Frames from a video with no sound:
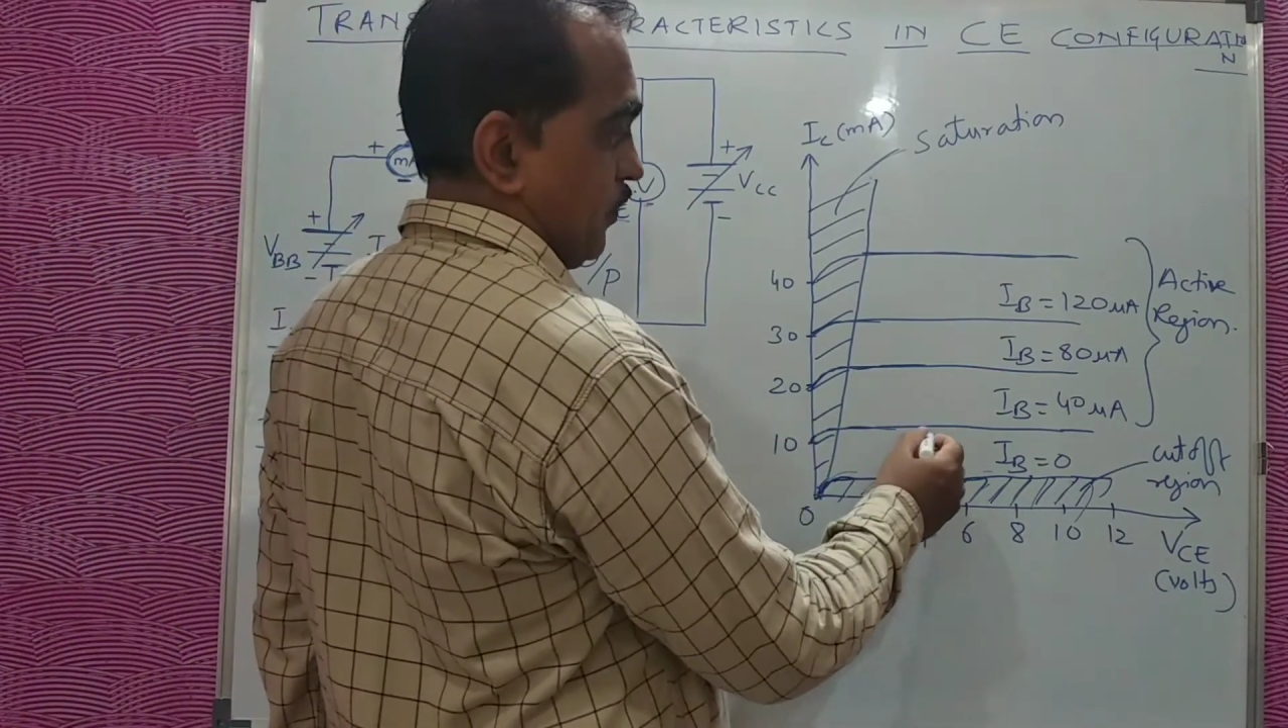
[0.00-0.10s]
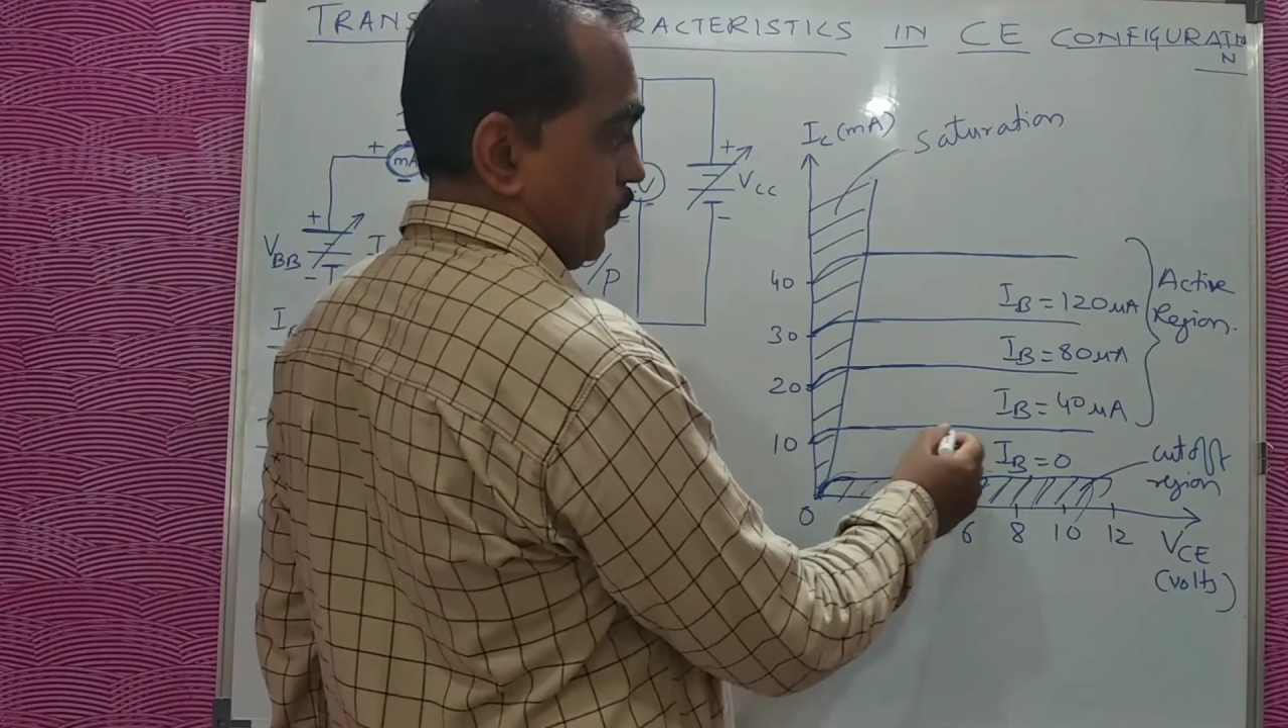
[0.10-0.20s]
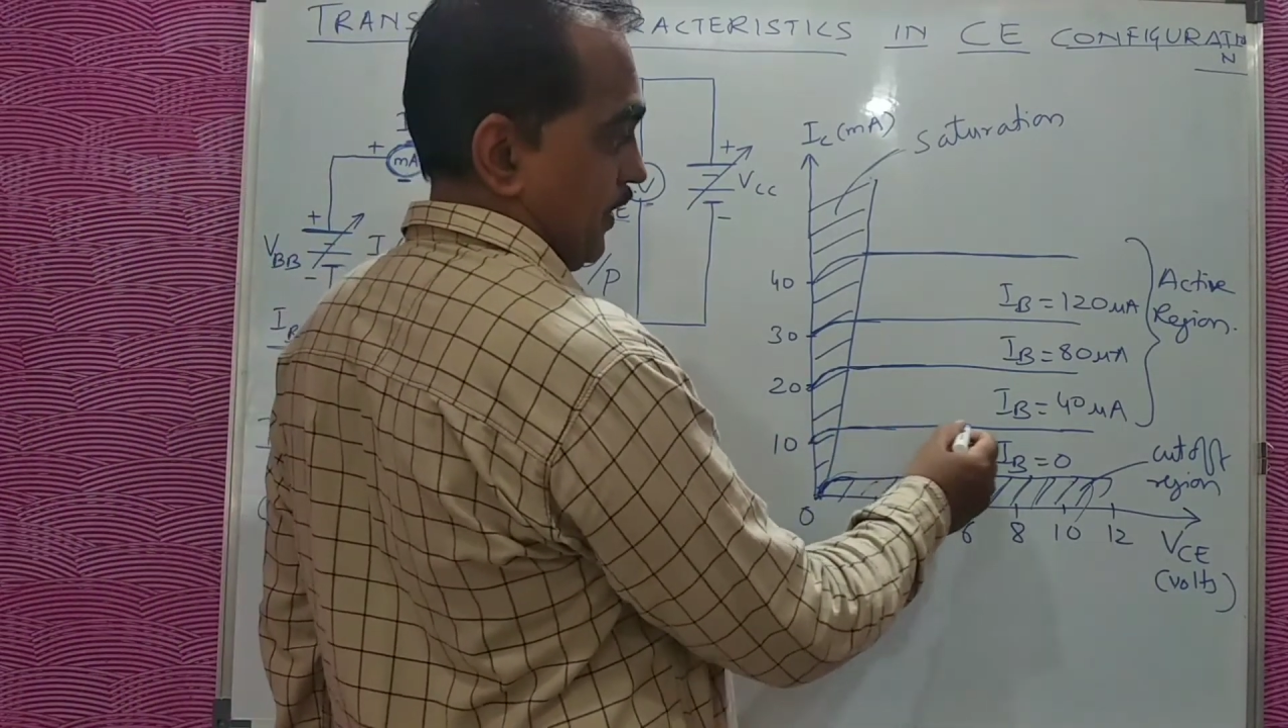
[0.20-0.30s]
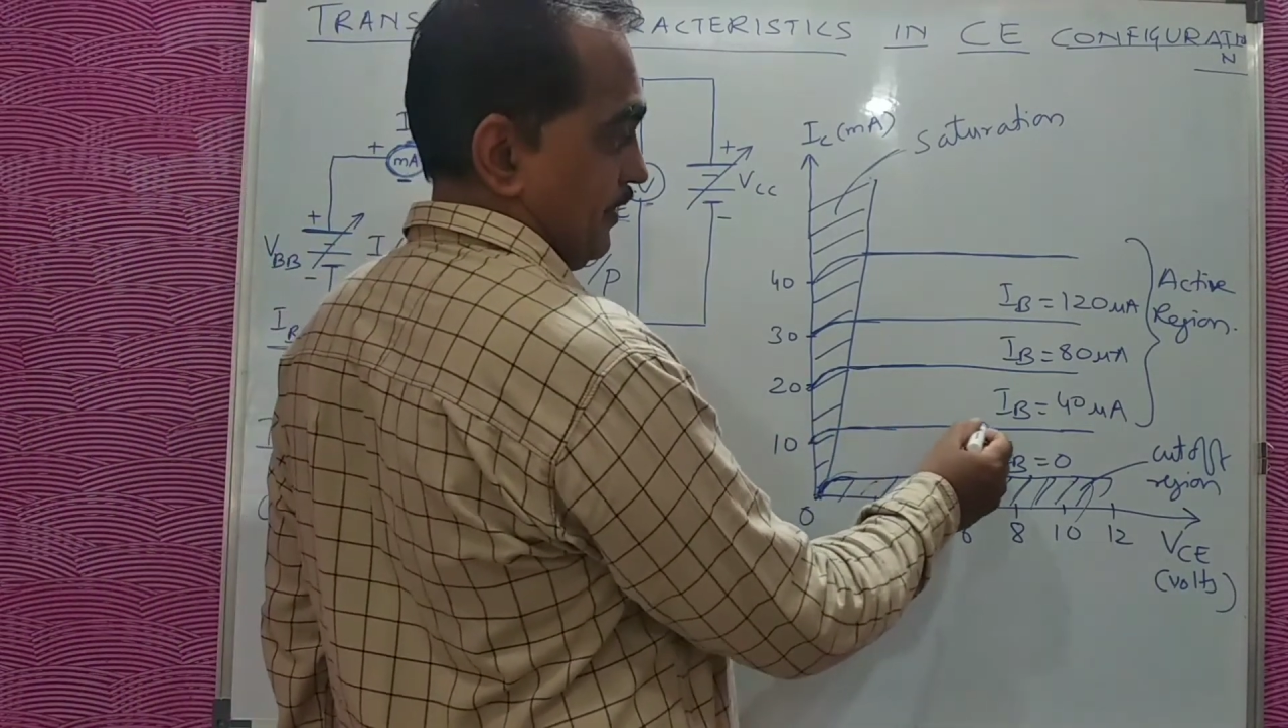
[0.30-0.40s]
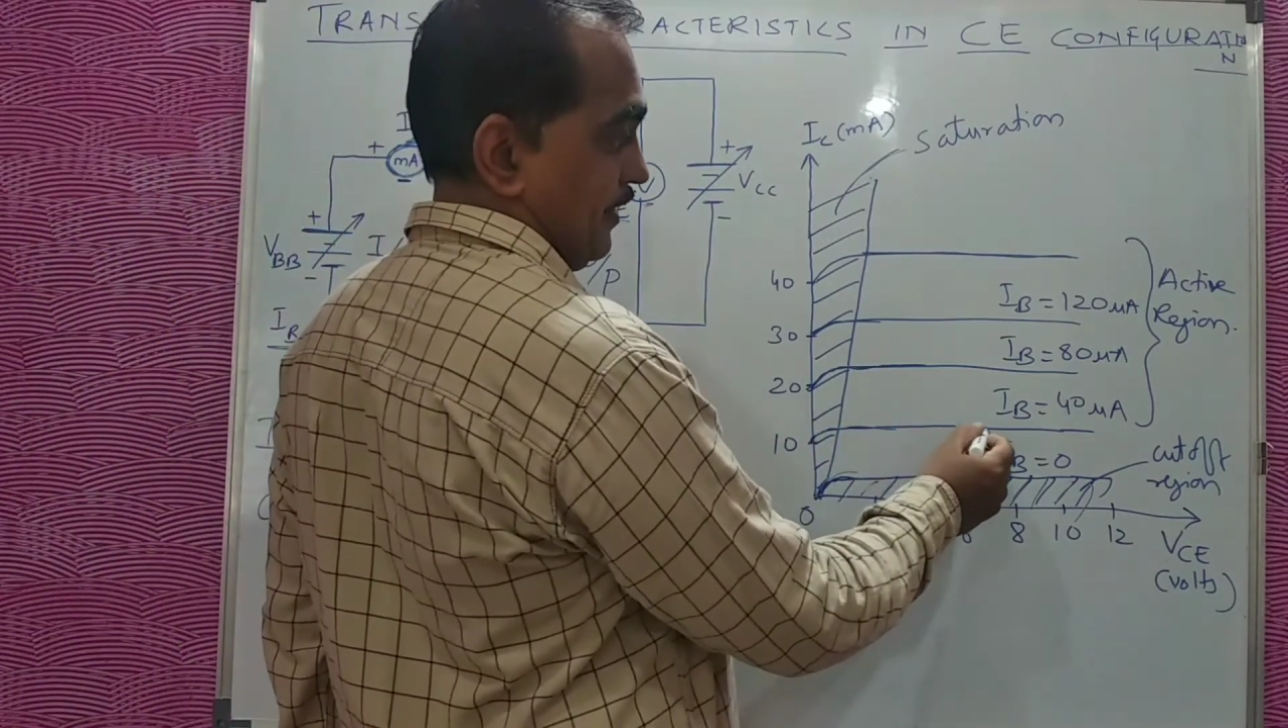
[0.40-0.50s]

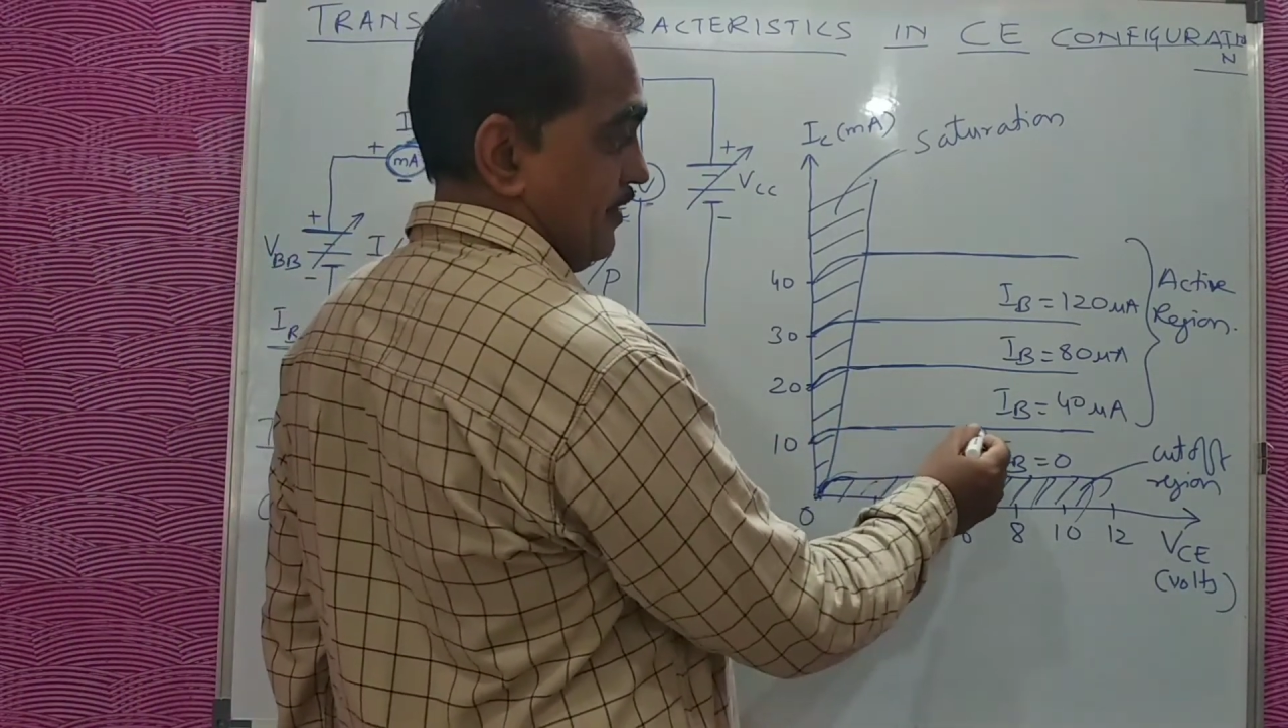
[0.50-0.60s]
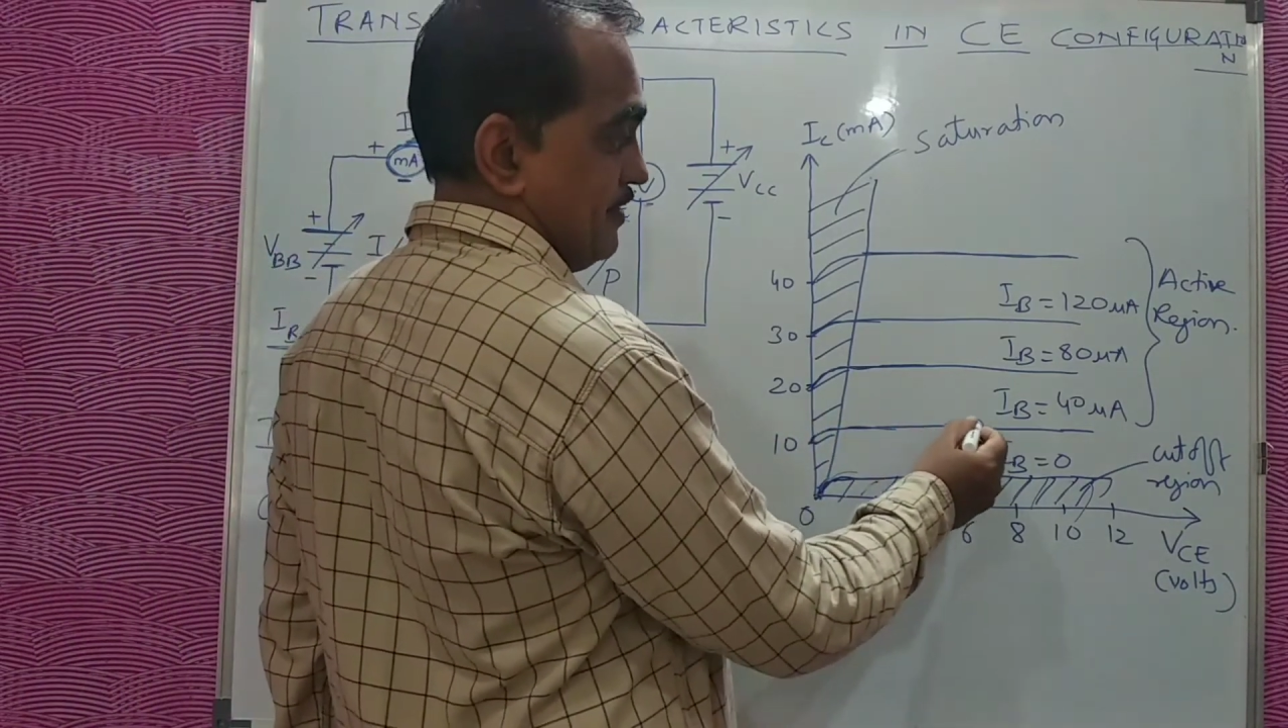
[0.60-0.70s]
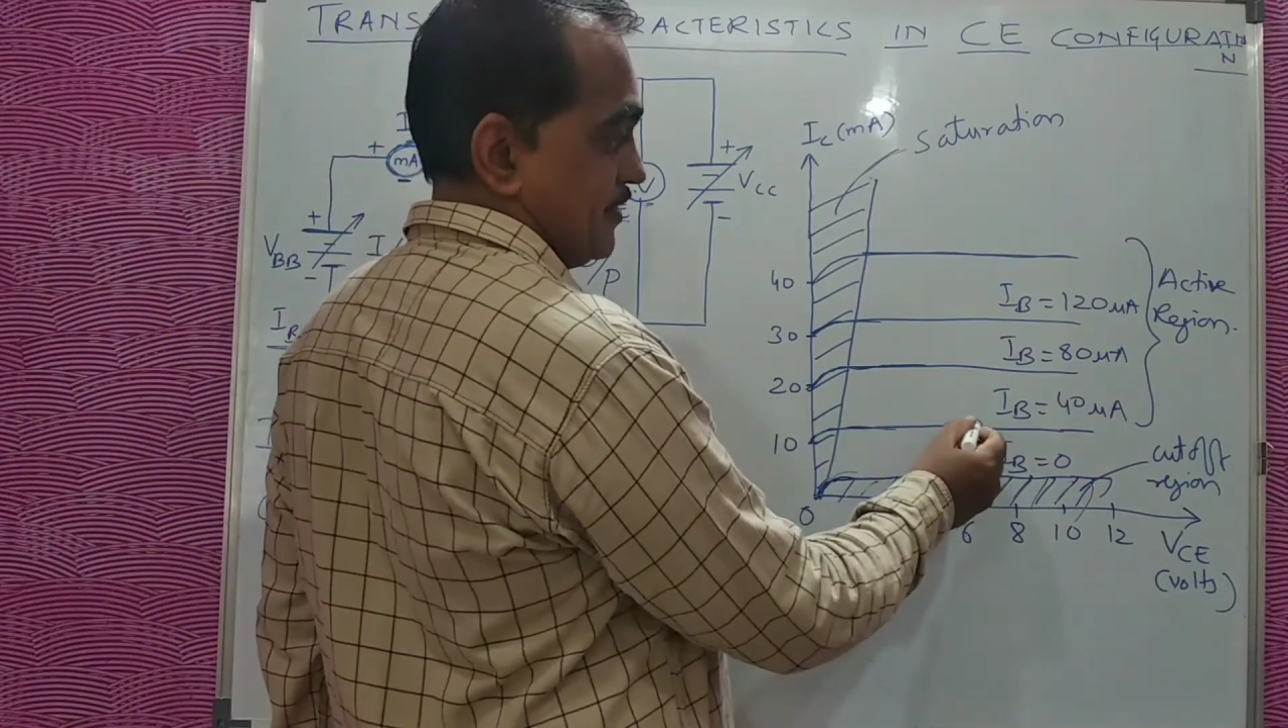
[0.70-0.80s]
when there is